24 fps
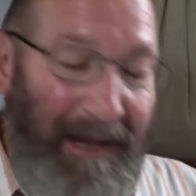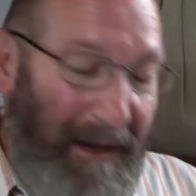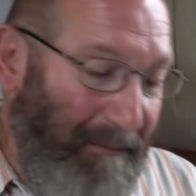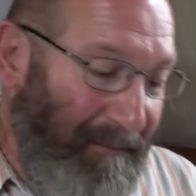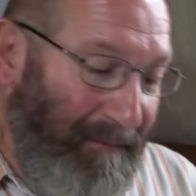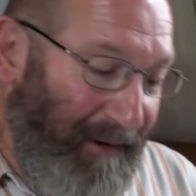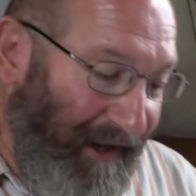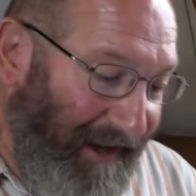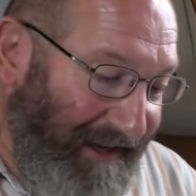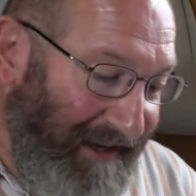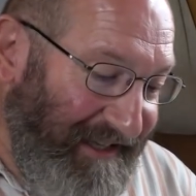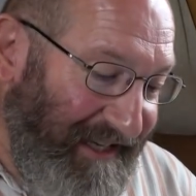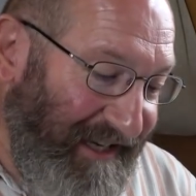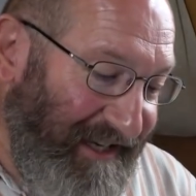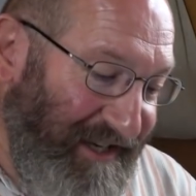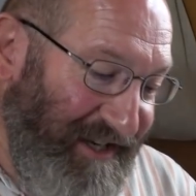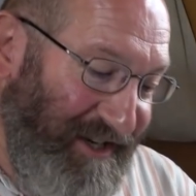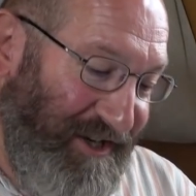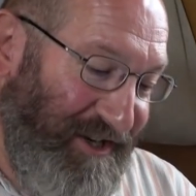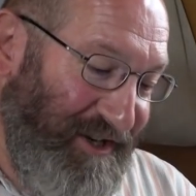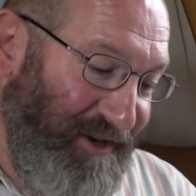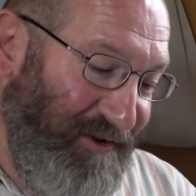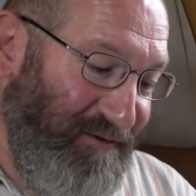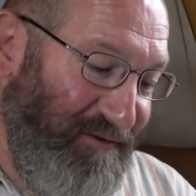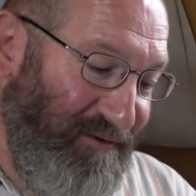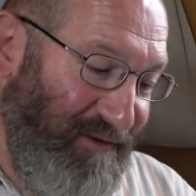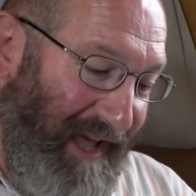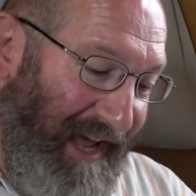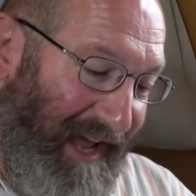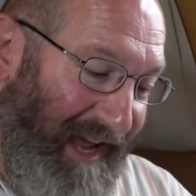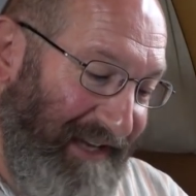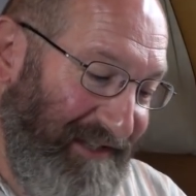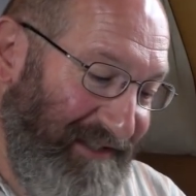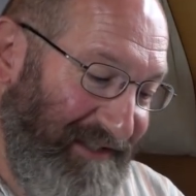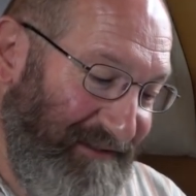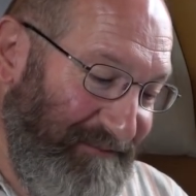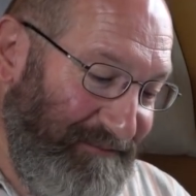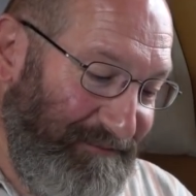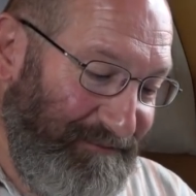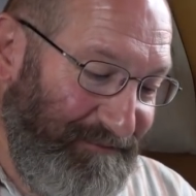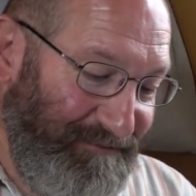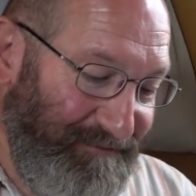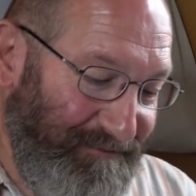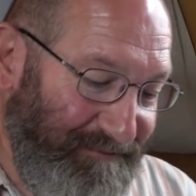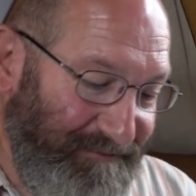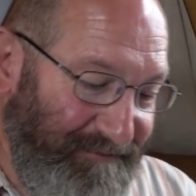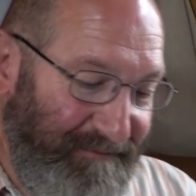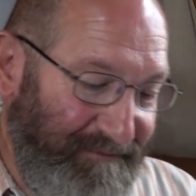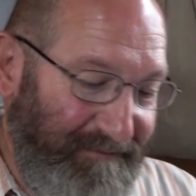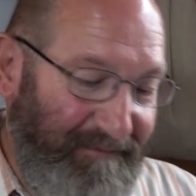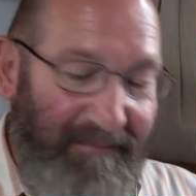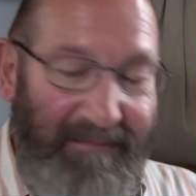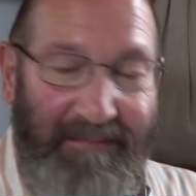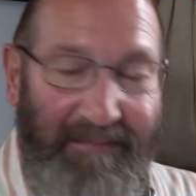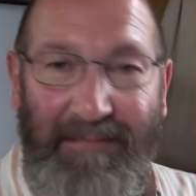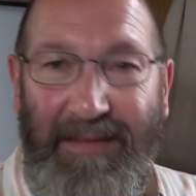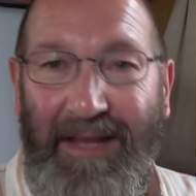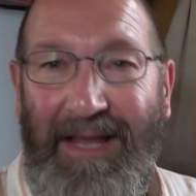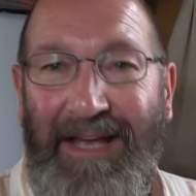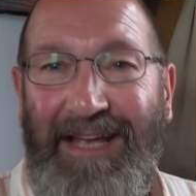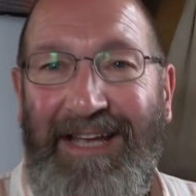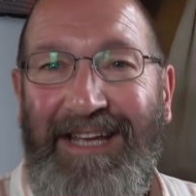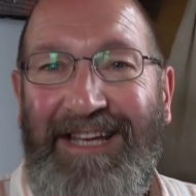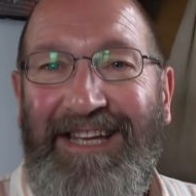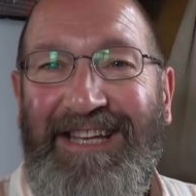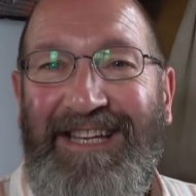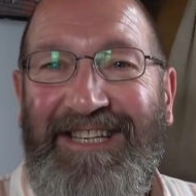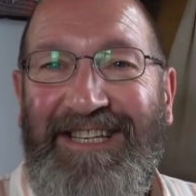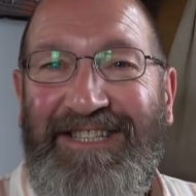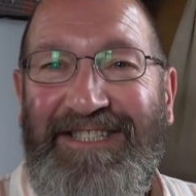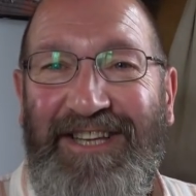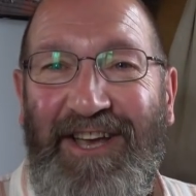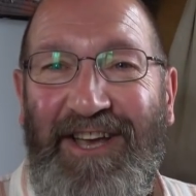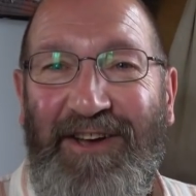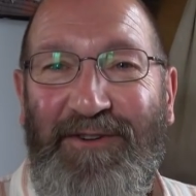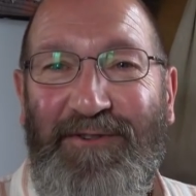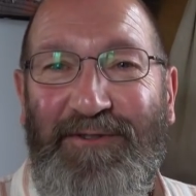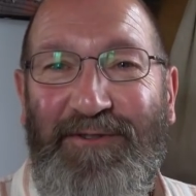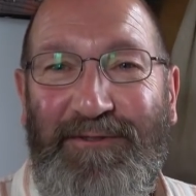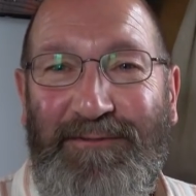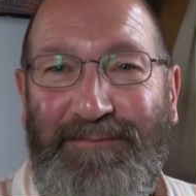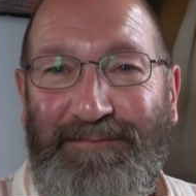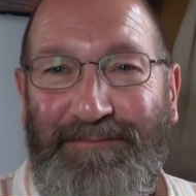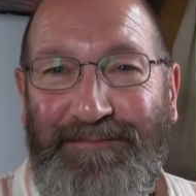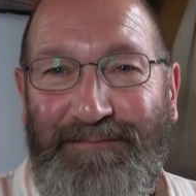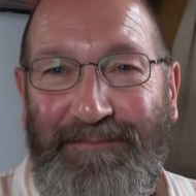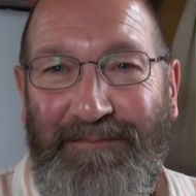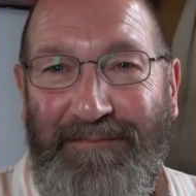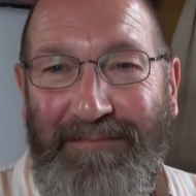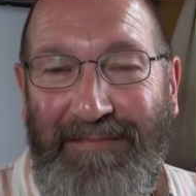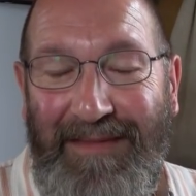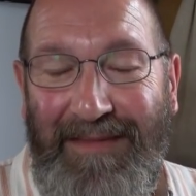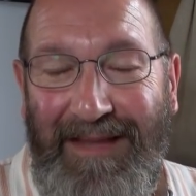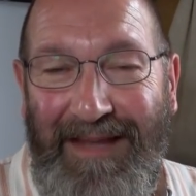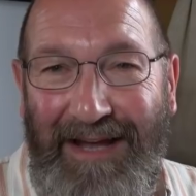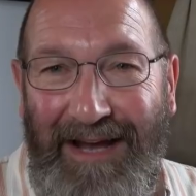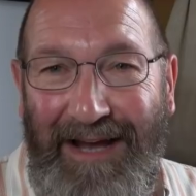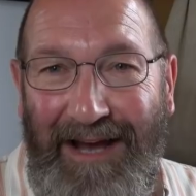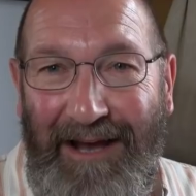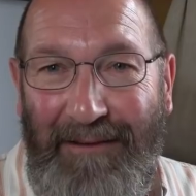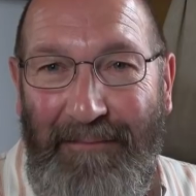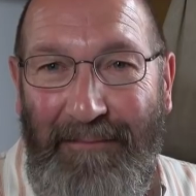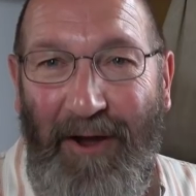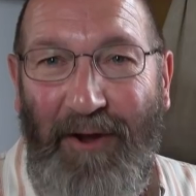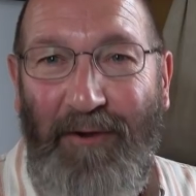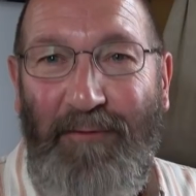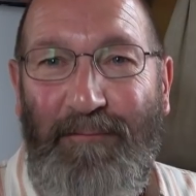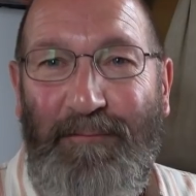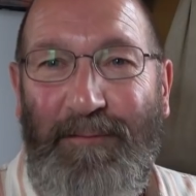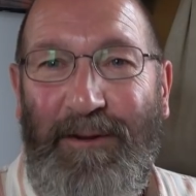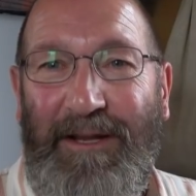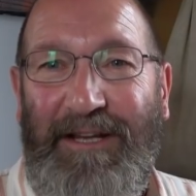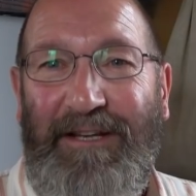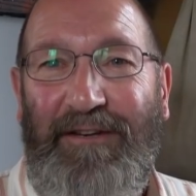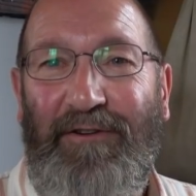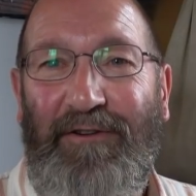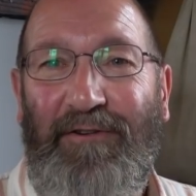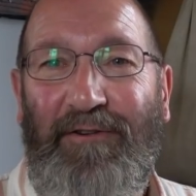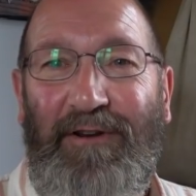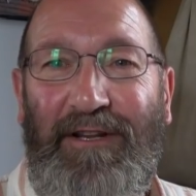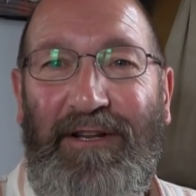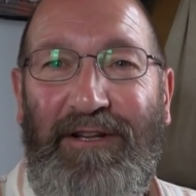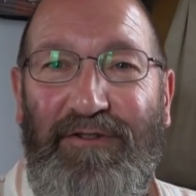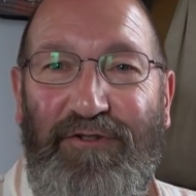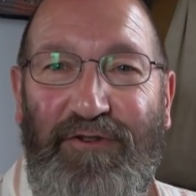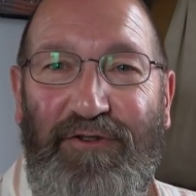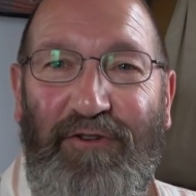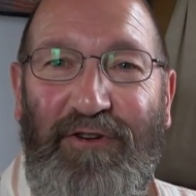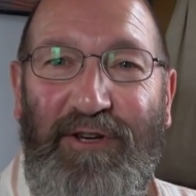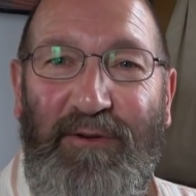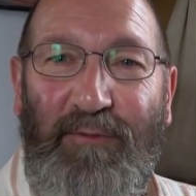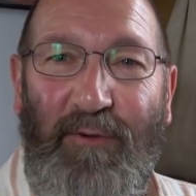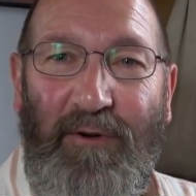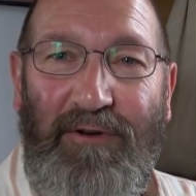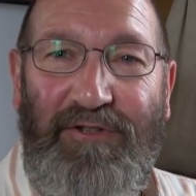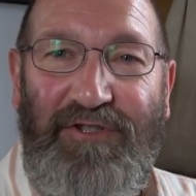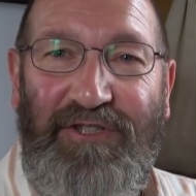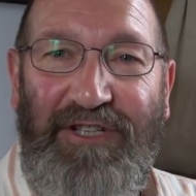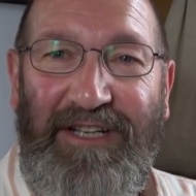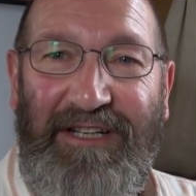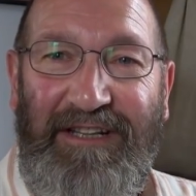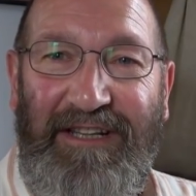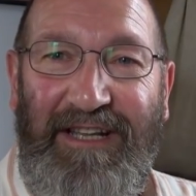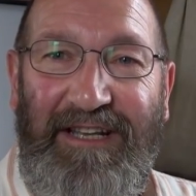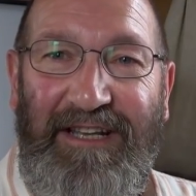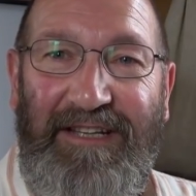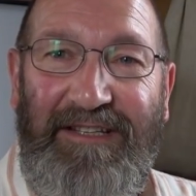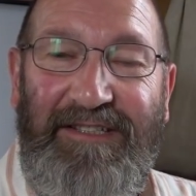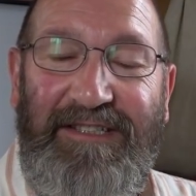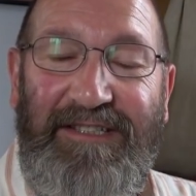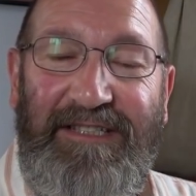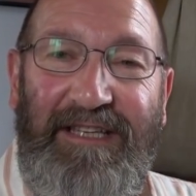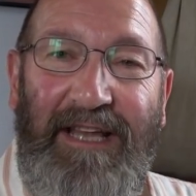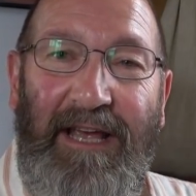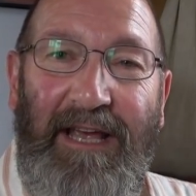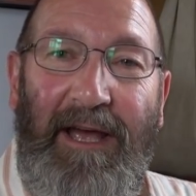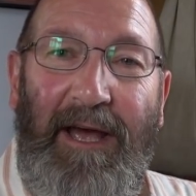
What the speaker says: But I didn't do that. So I'm hoping you'll enjoy watching this.